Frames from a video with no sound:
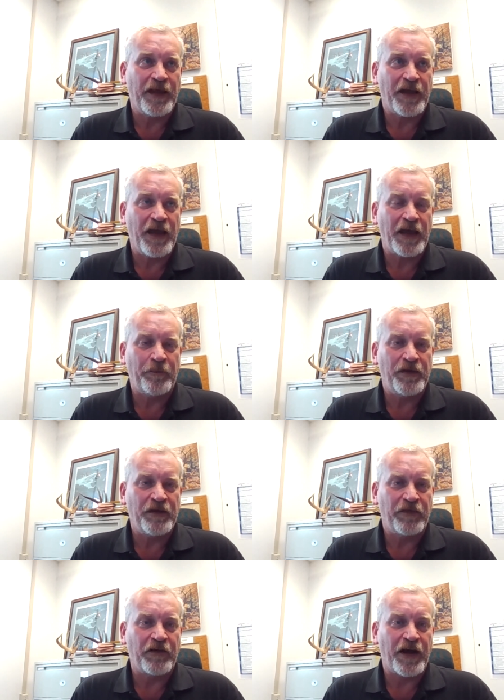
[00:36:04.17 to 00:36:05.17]
canopy
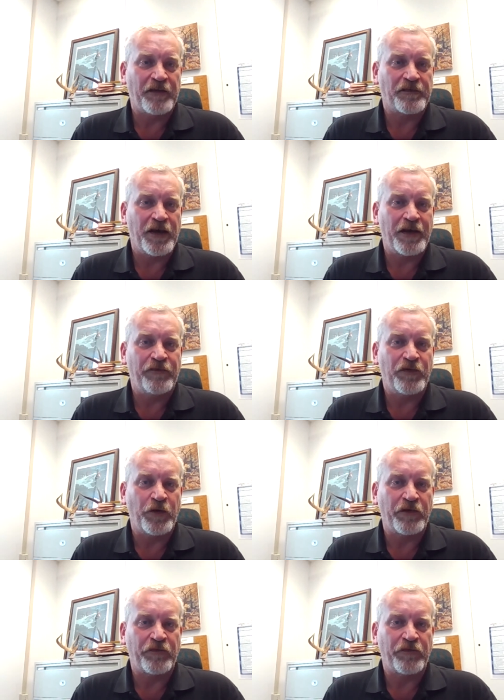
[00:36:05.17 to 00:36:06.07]
of the grassland, if you will,